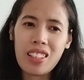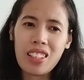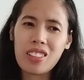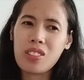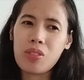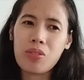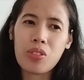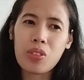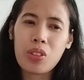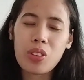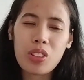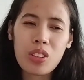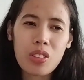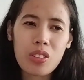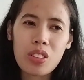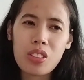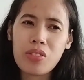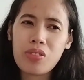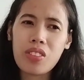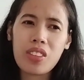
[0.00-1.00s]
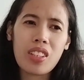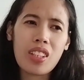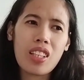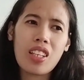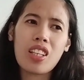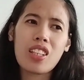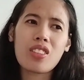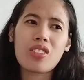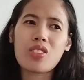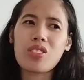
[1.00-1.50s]
like divorce
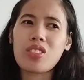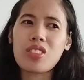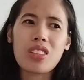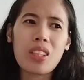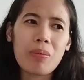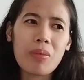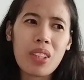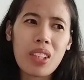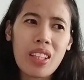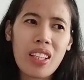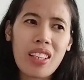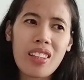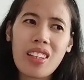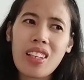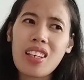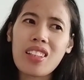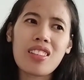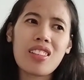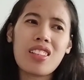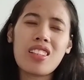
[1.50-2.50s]
certificate or something like that.